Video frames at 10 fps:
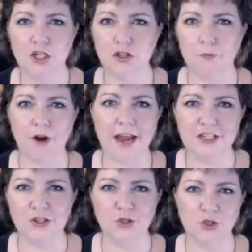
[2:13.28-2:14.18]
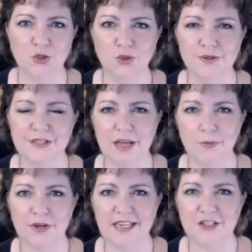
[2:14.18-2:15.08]
and the practical tools that
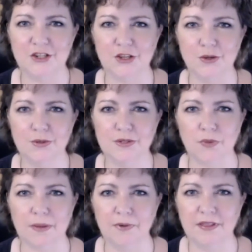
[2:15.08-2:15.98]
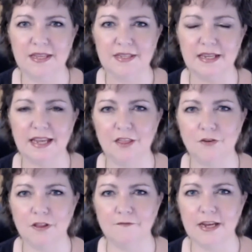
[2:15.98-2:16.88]
we need to use, and we bring these together
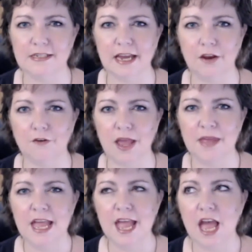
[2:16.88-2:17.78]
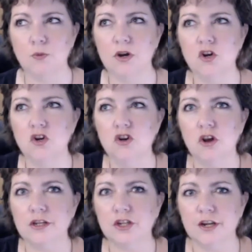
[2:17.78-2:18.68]
in the Venn diagram, and we're
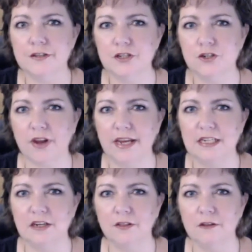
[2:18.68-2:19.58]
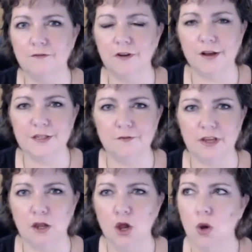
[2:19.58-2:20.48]
not concentrating on the
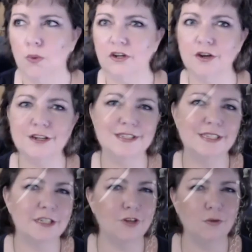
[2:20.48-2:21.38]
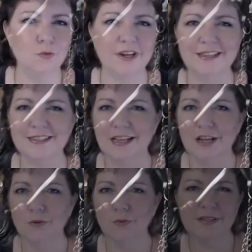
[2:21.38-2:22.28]
philosophy, we're not considering what is
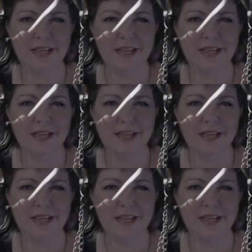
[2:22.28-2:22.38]
a